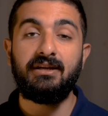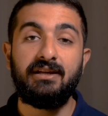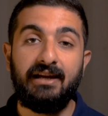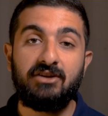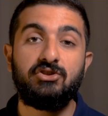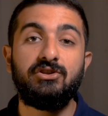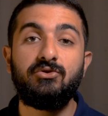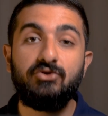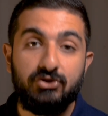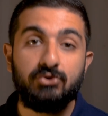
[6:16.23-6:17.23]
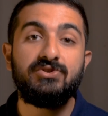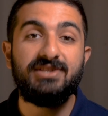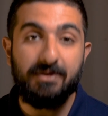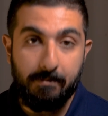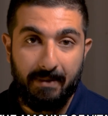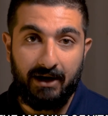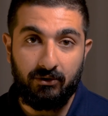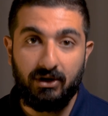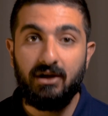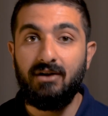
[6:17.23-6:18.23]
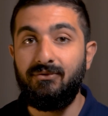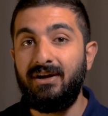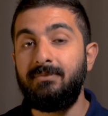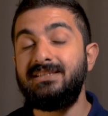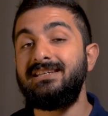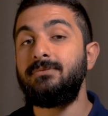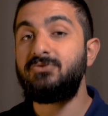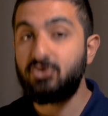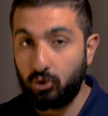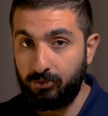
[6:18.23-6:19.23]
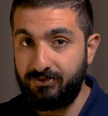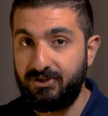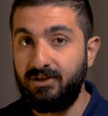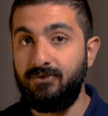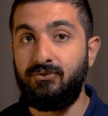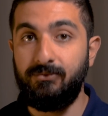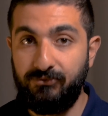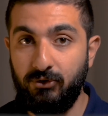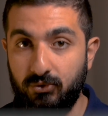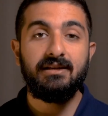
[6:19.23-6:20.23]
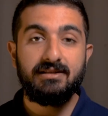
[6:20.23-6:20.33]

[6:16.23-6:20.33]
it can actually reduce the amount of vitamin D absorbed from food.